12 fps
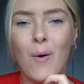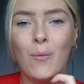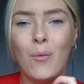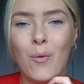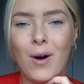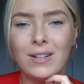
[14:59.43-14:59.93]

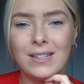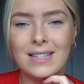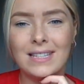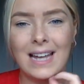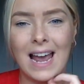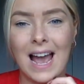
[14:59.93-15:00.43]
What
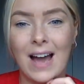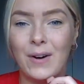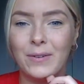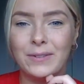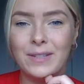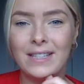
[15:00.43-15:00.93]

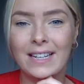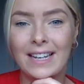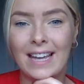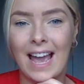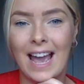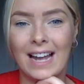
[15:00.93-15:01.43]
sounds
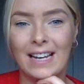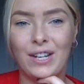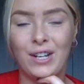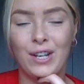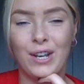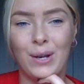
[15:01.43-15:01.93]
can
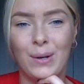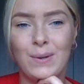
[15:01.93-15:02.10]
you